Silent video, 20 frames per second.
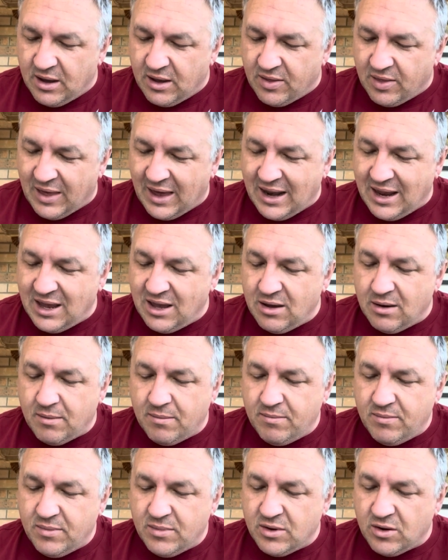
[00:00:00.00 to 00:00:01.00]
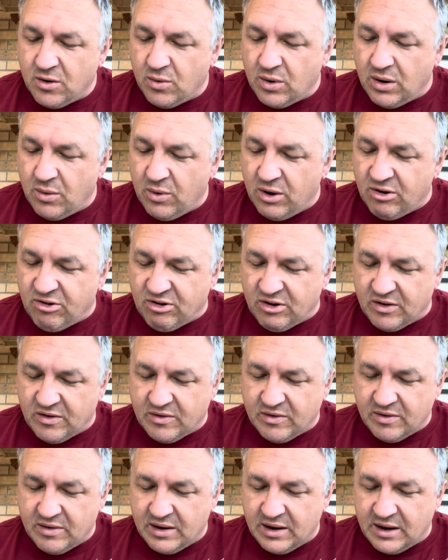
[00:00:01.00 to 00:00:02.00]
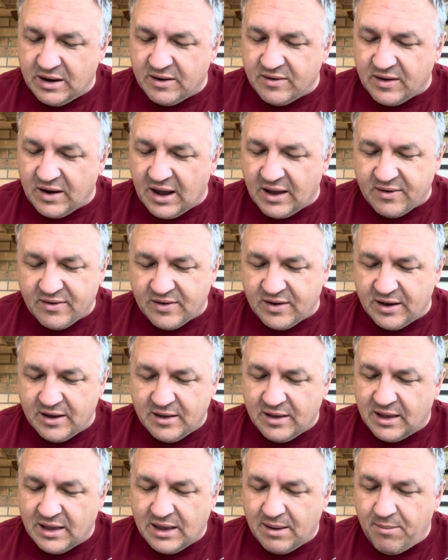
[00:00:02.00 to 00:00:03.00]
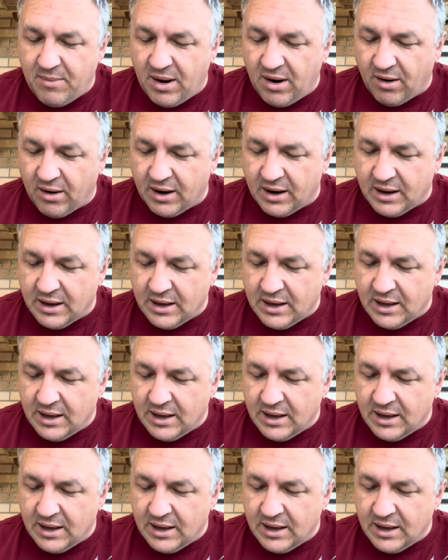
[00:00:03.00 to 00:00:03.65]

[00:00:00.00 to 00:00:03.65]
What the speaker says: let him do what he wishes. He does not sin, let them marry.